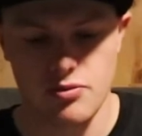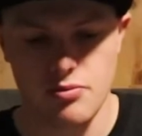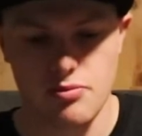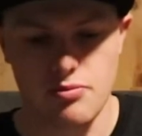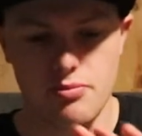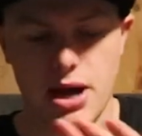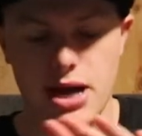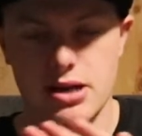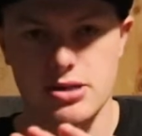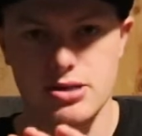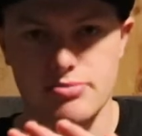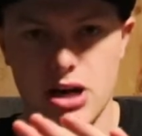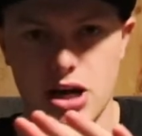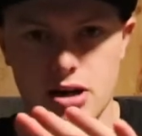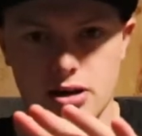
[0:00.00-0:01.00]
Maker's
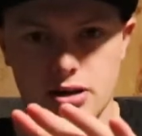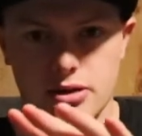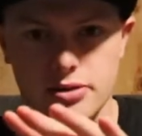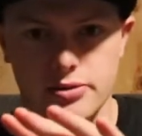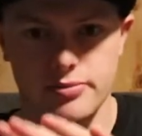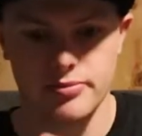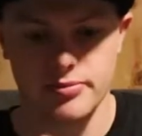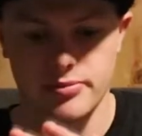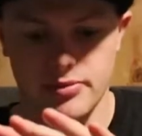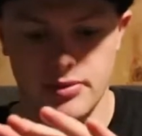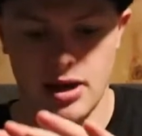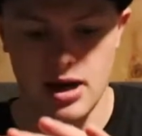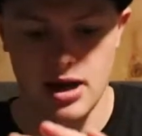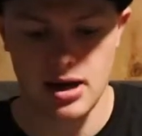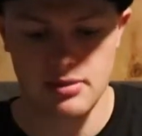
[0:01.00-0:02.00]
Mark,
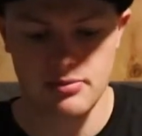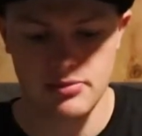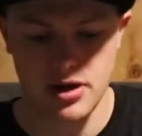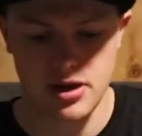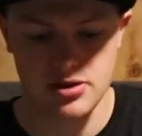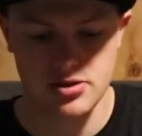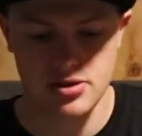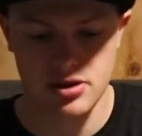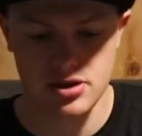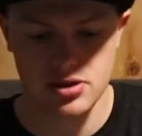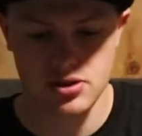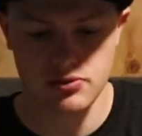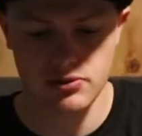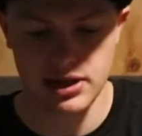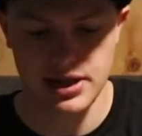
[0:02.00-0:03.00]
they decided
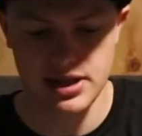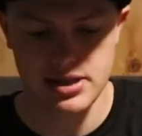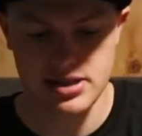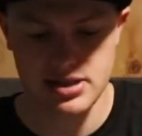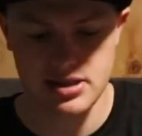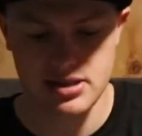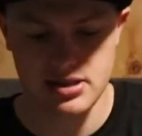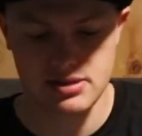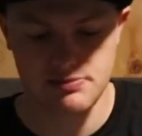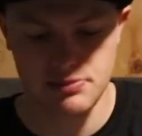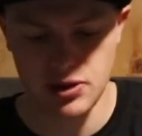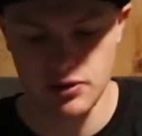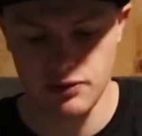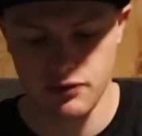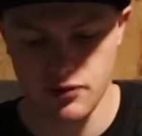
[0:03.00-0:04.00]
to release this
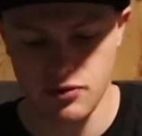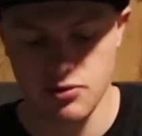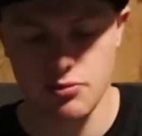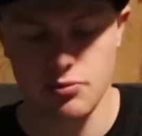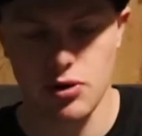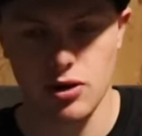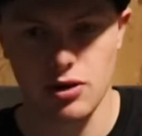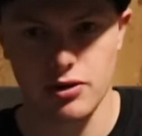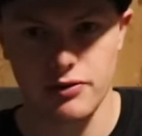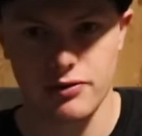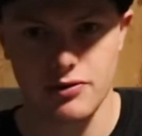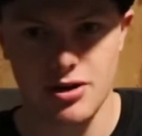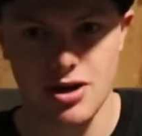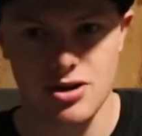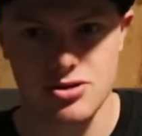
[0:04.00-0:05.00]
beautiful bottle
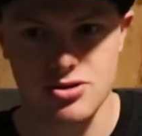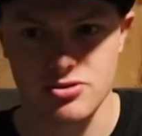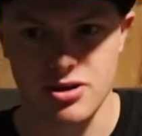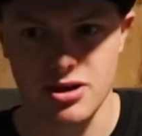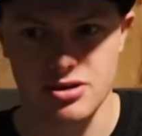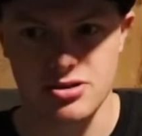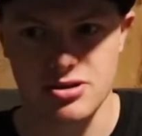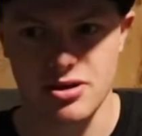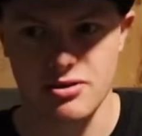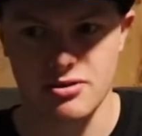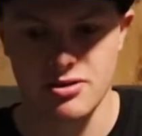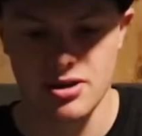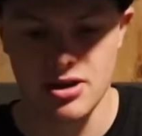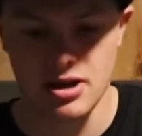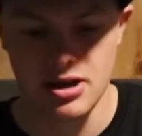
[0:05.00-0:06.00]
of cask strength. So
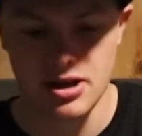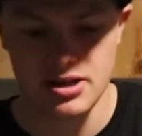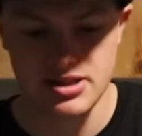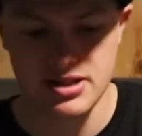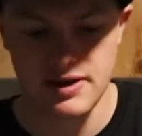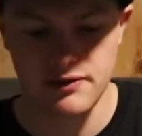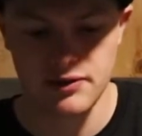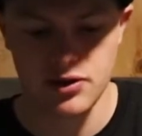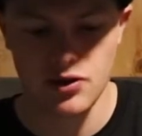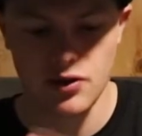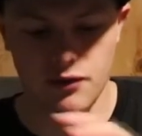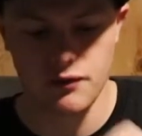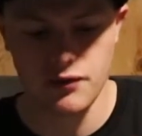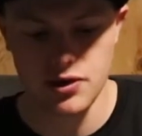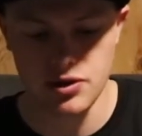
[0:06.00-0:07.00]
it's definitely
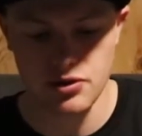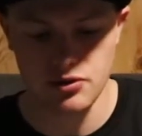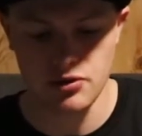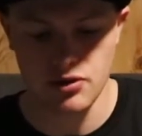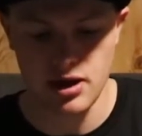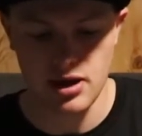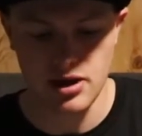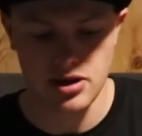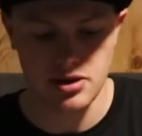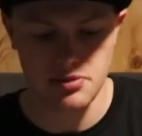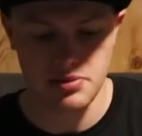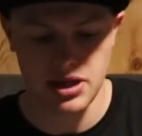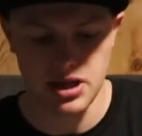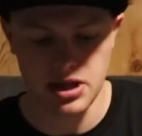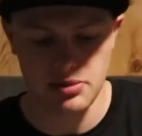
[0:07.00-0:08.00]
not for your
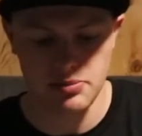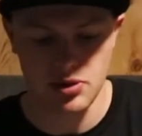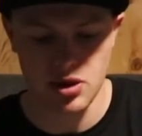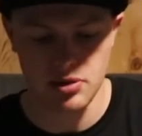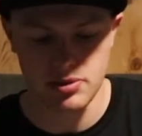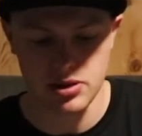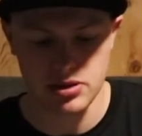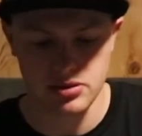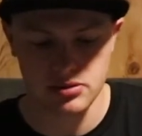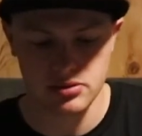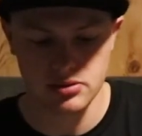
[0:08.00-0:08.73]
beginner bourbon